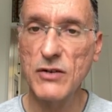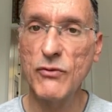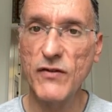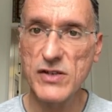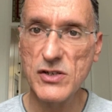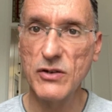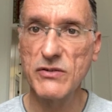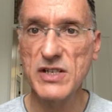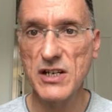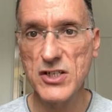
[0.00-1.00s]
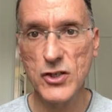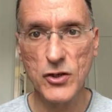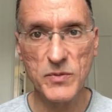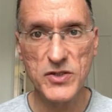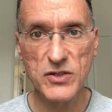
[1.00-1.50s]
revascularization
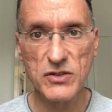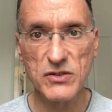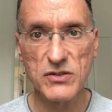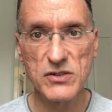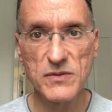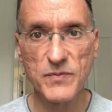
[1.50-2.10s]
options.